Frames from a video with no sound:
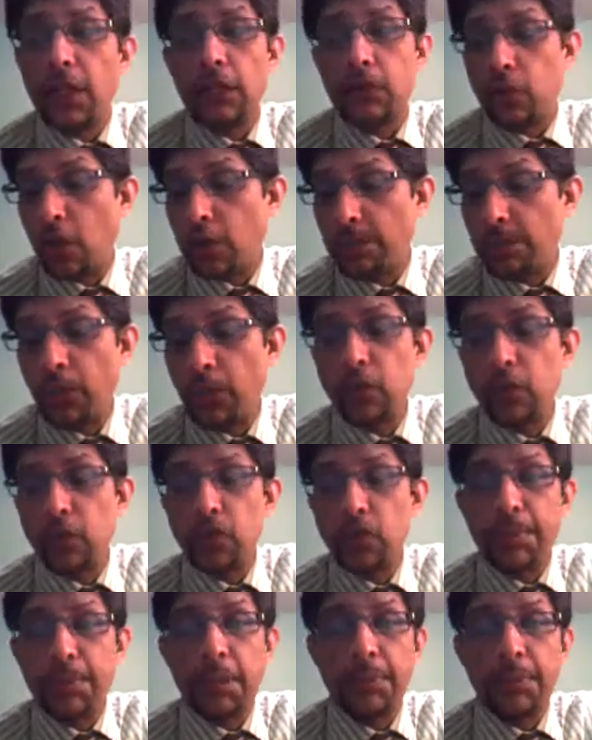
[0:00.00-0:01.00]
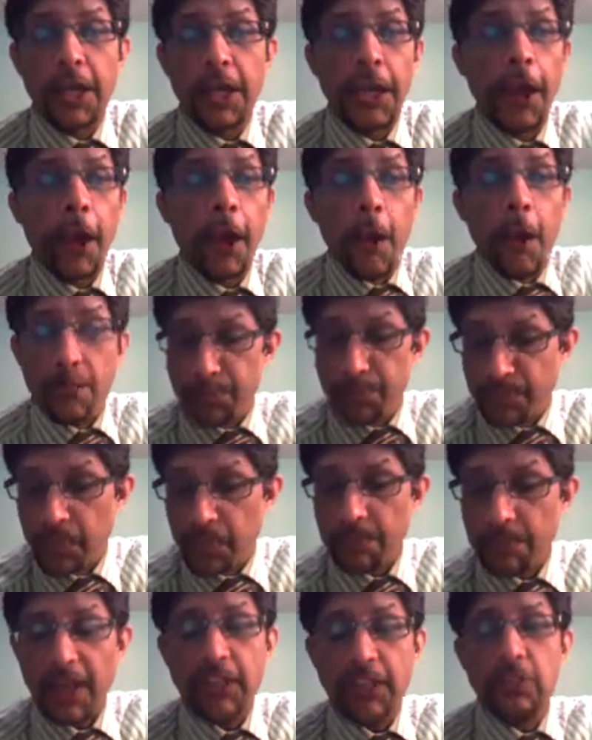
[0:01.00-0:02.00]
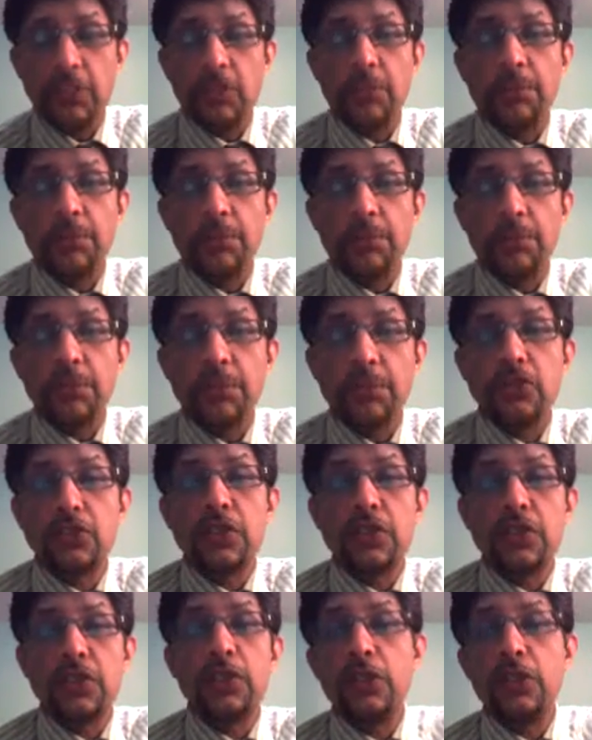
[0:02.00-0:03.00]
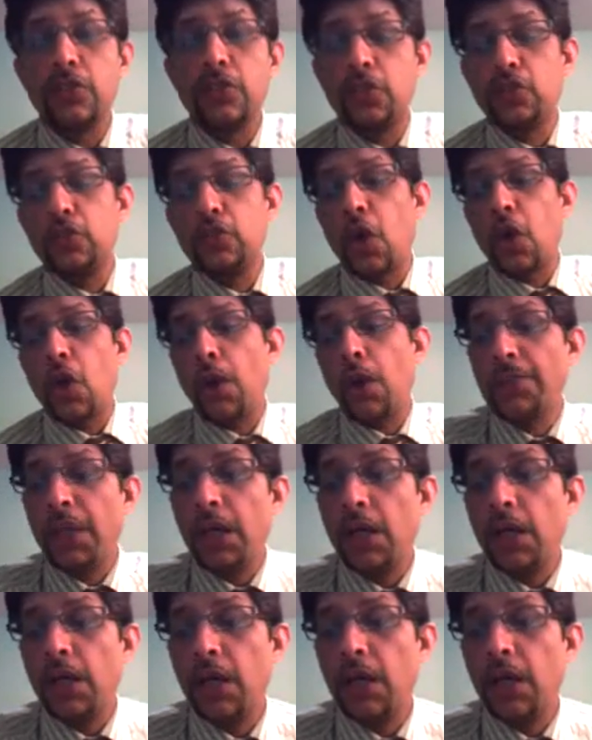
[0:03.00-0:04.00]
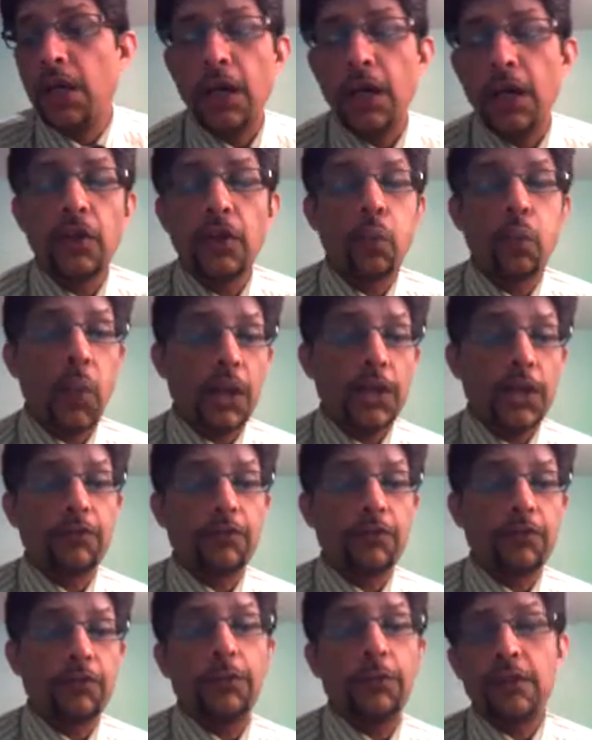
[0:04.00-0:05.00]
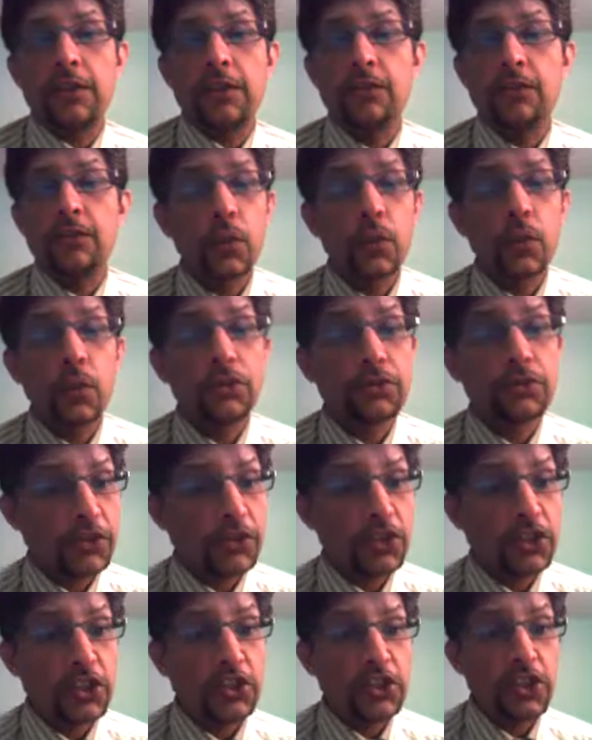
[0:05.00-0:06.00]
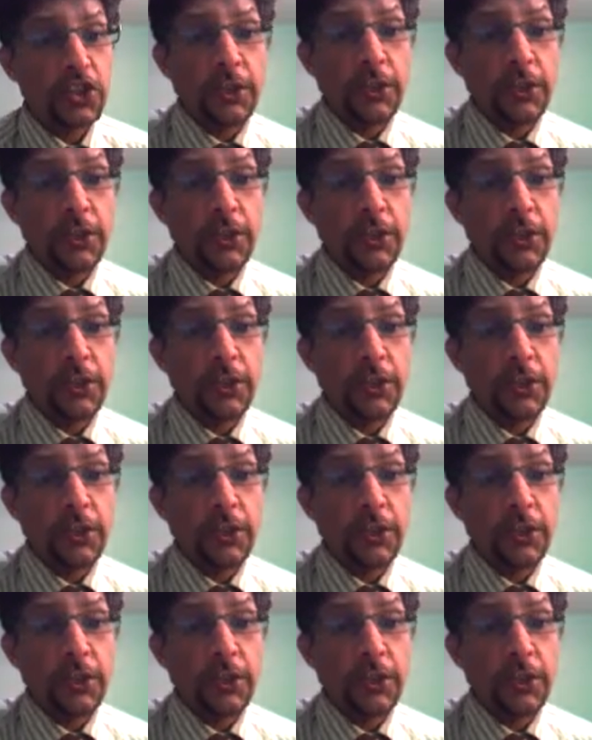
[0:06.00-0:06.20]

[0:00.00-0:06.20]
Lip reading: I thought bowled superbly. Marius and Mizaz did his job in a wonderful manner. 4 overs, 1 for 16.